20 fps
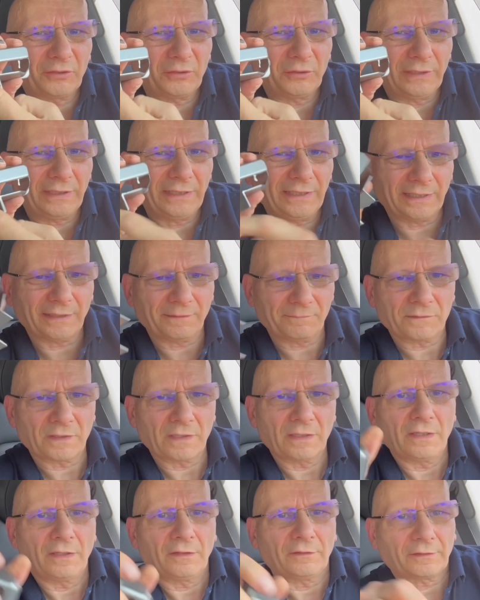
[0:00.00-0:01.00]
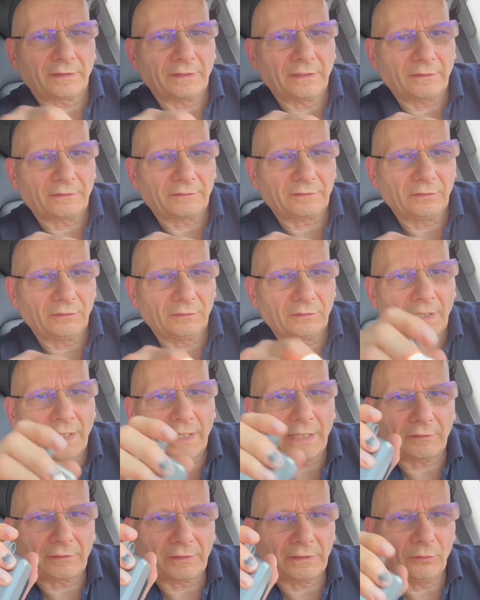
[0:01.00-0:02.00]
here. So let's do that.
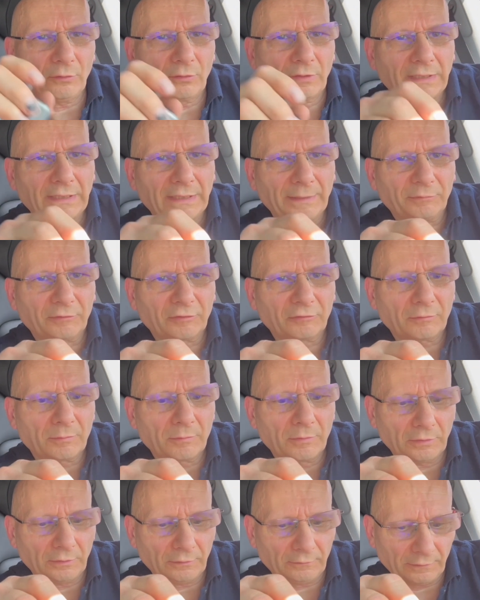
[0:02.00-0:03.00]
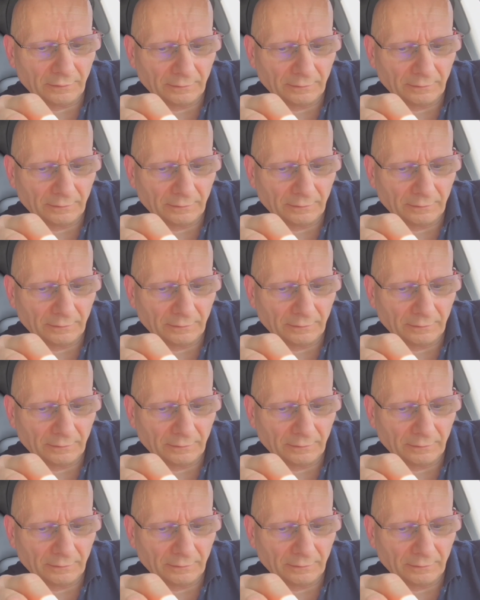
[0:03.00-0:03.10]
It's a little clip to remove.